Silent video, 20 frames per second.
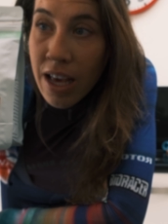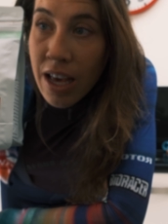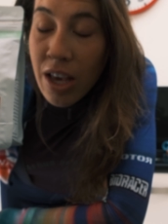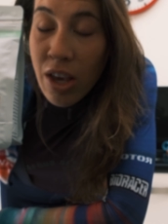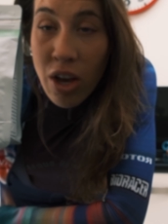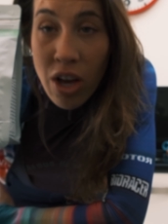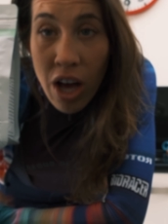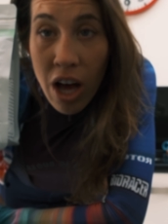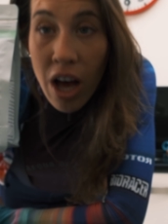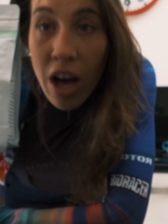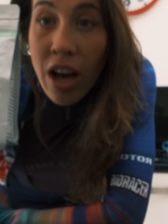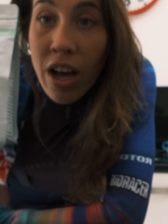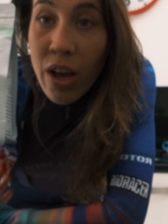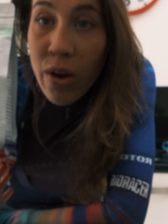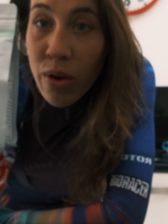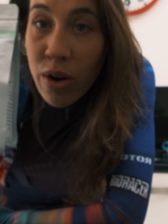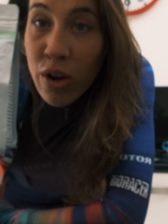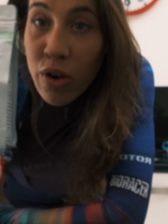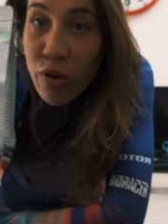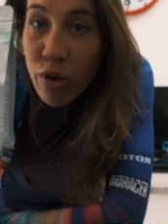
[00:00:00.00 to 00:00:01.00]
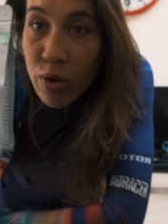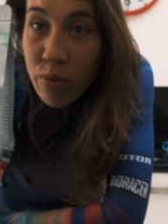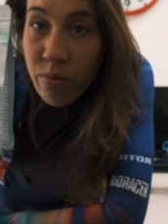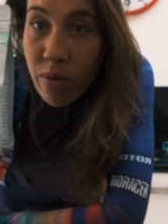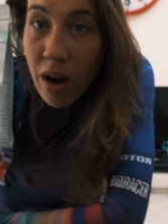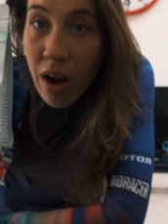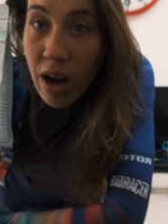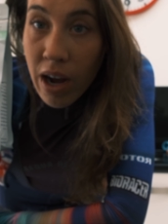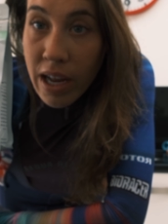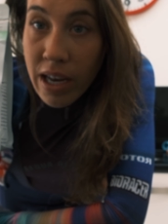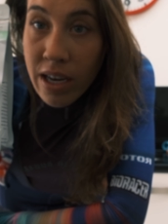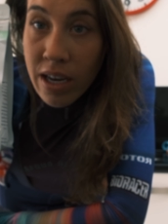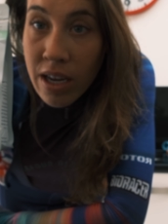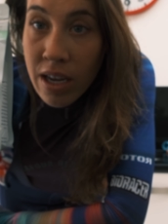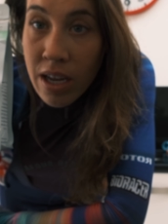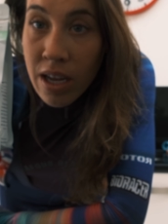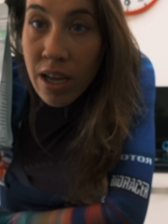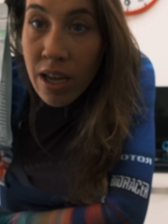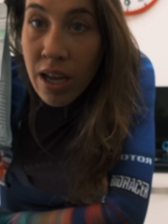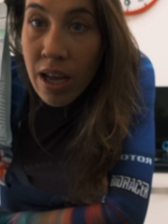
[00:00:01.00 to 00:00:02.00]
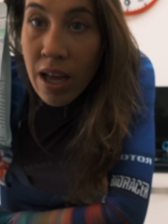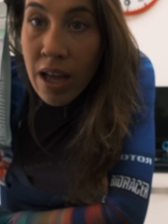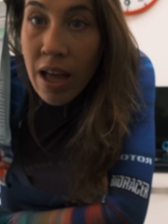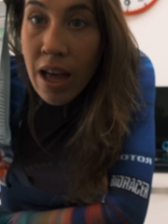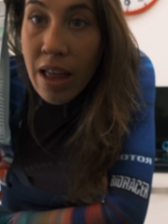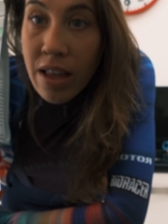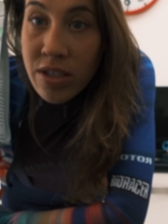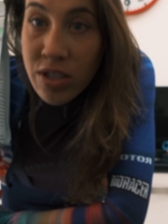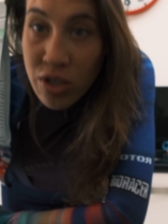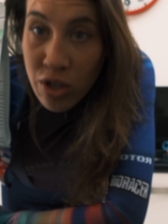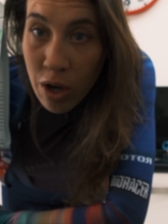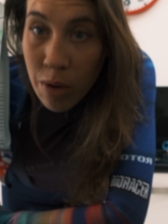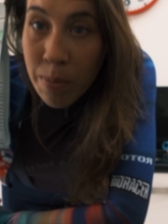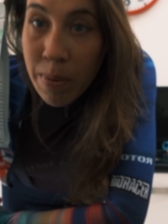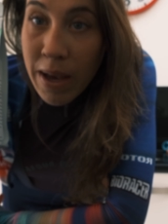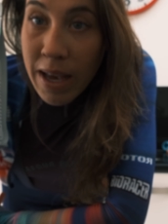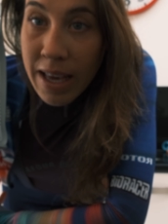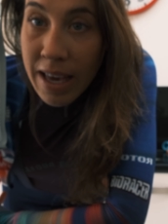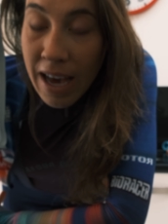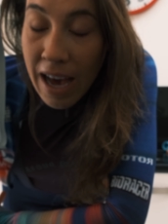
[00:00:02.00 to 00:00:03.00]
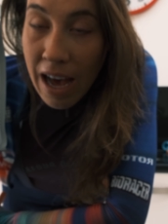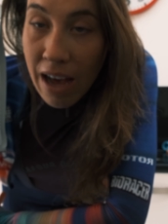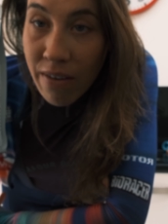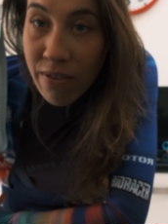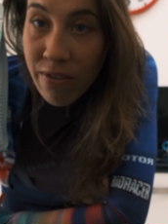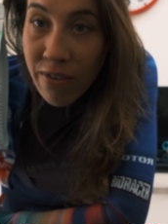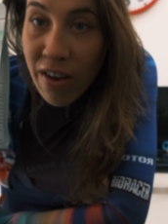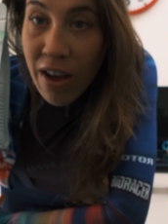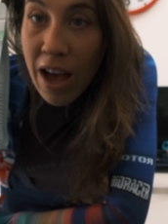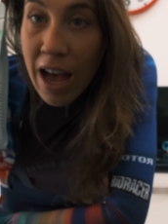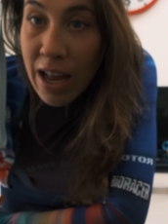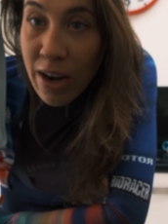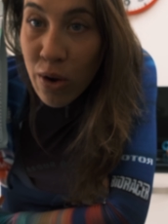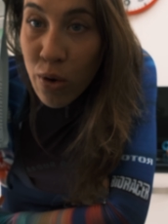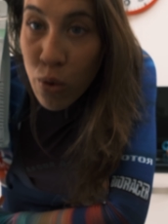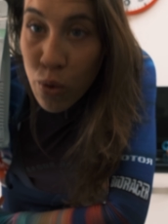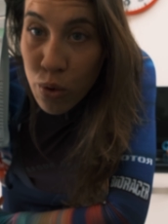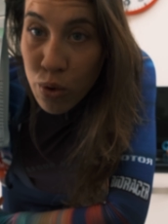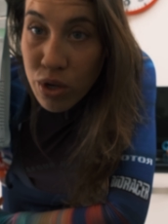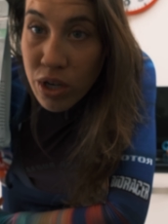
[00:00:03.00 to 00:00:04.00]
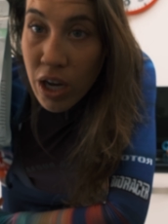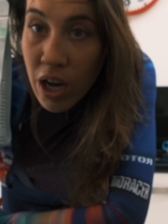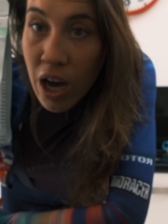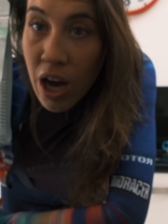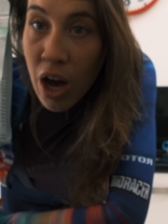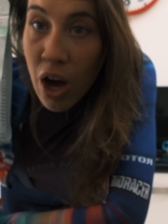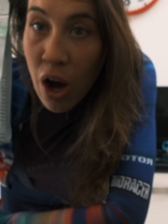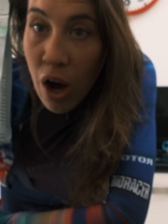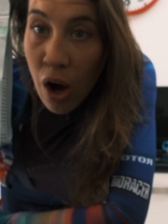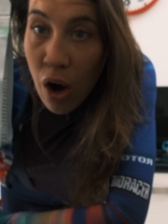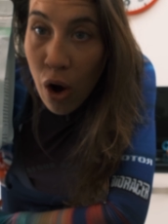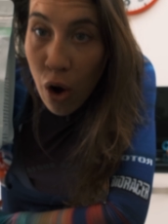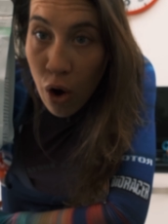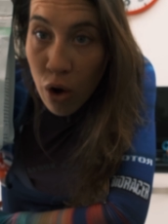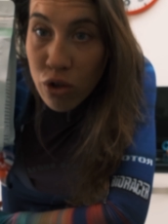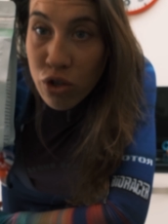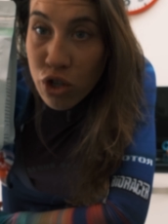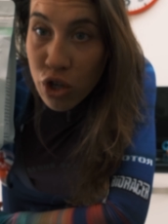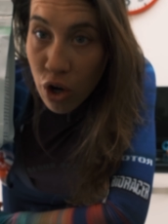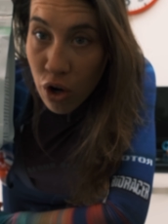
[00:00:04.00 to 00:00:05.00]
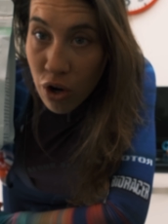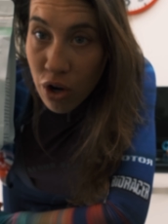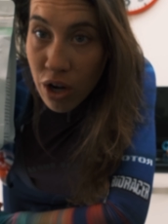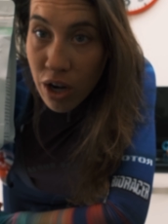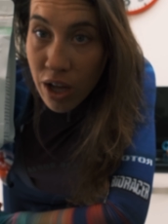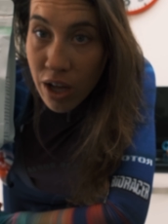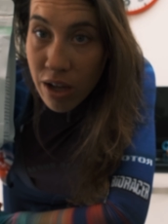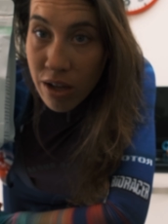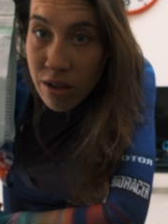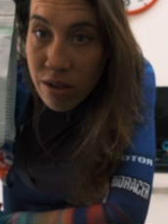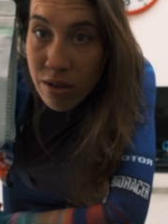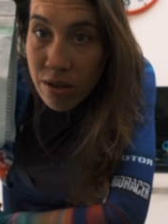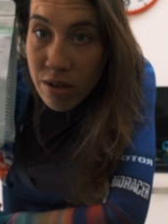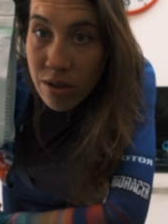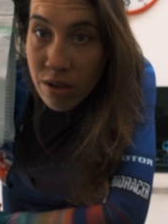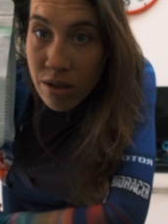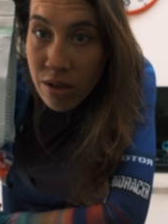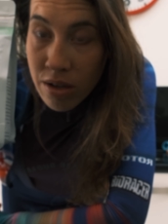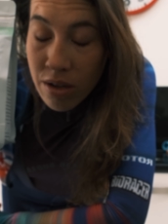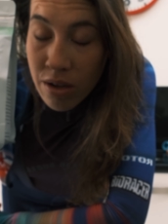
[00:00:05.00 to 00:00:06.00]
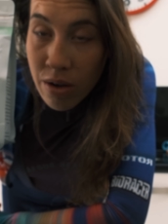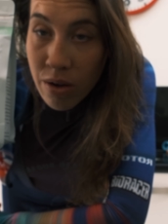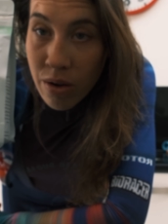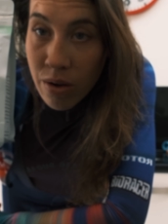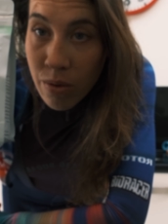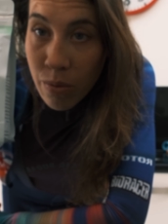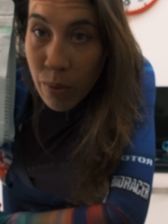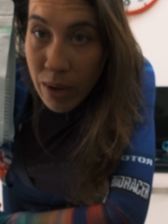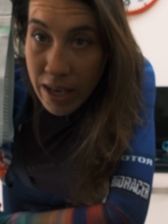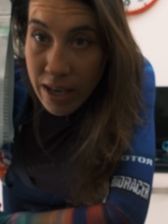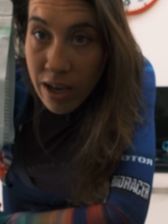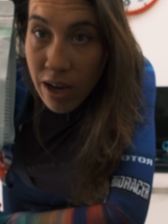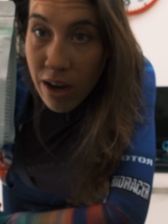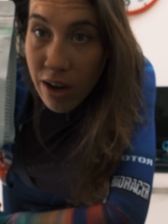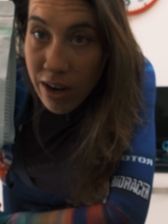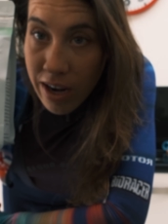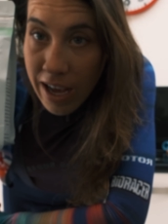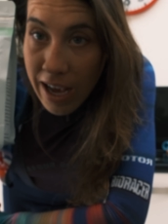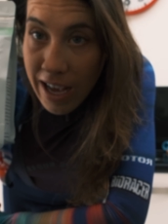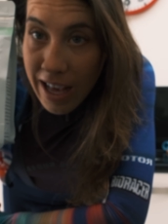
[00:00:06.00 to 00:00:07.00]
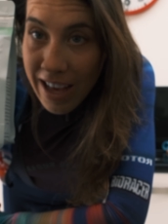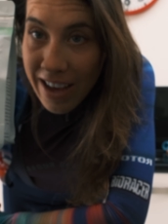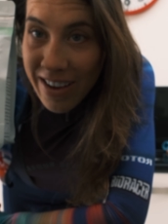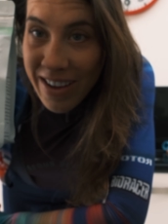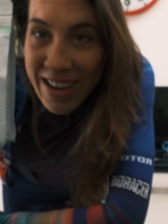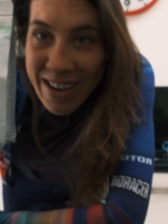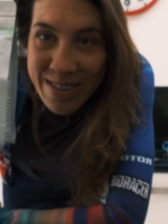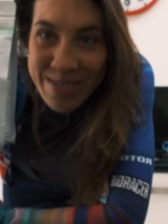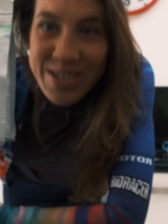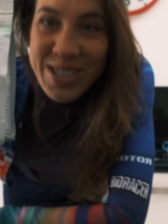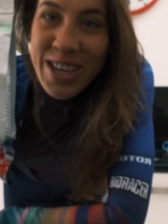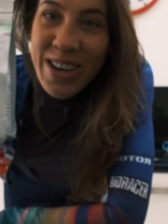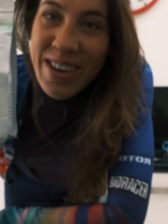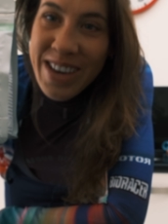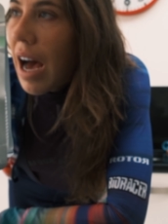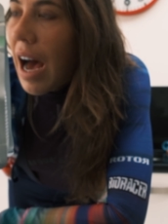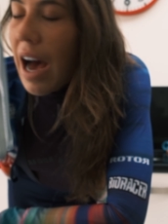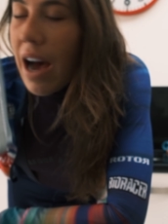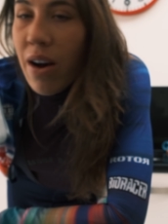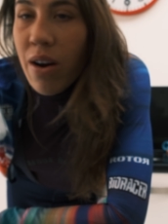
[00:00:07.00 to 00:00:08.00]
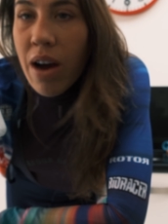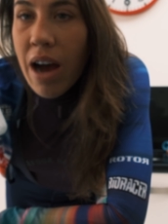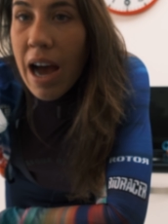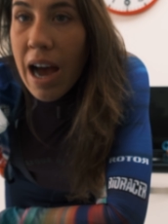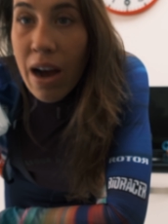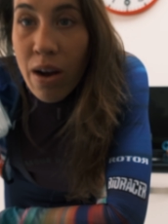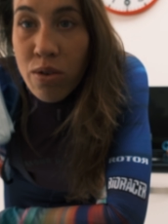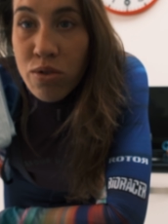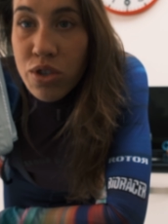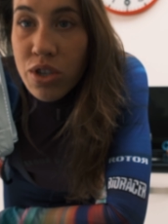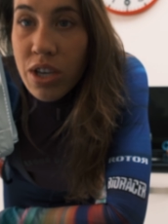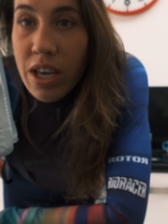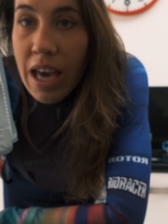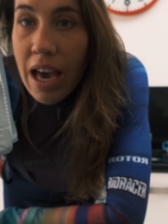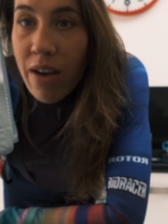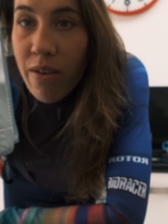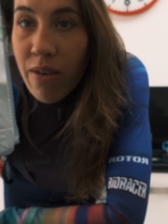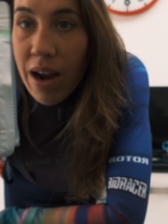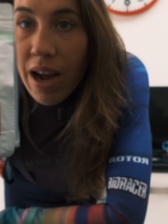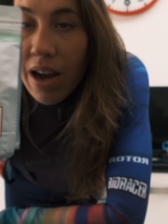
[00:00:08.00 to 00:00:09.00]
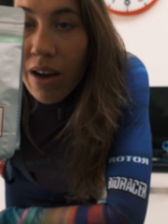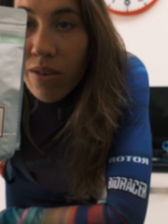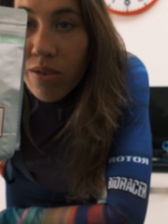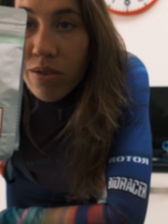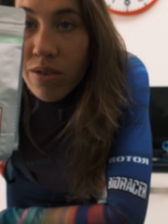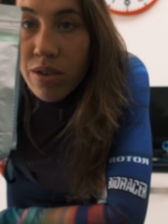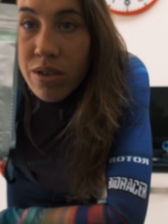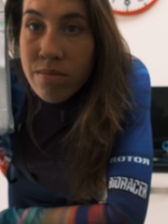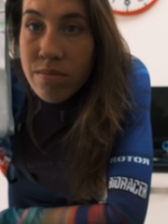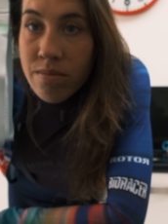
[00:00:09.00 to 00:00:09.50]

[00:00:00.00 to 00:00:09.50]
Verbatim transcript: You can't go on a group ride, stop at a cafe and order hot chocolate. We can't hang out, Jake. How would you get round?